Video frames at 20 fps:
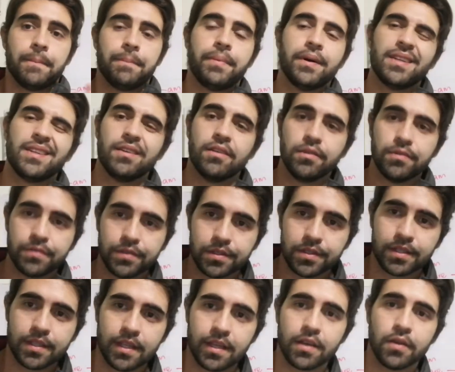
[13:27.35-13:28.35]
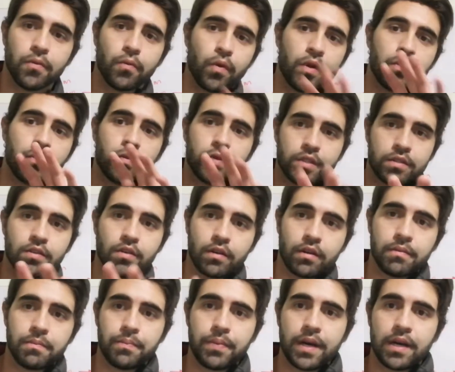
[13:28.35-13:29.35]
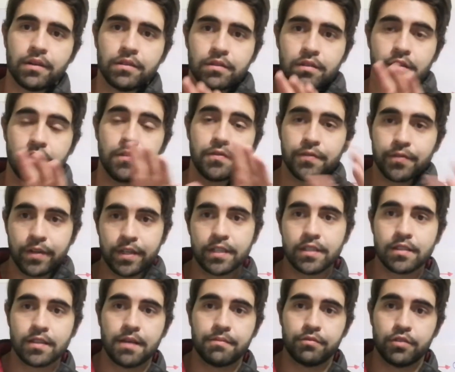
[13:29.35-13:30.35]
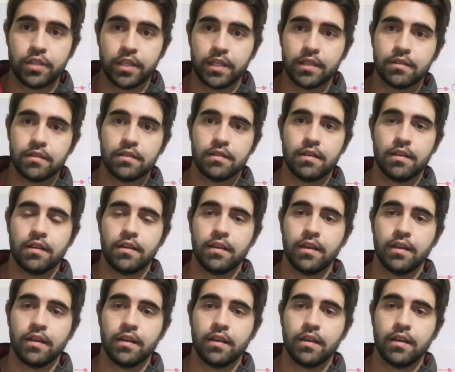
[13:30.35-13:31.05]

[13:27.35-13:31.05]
But obviously, when we talk about different subjects,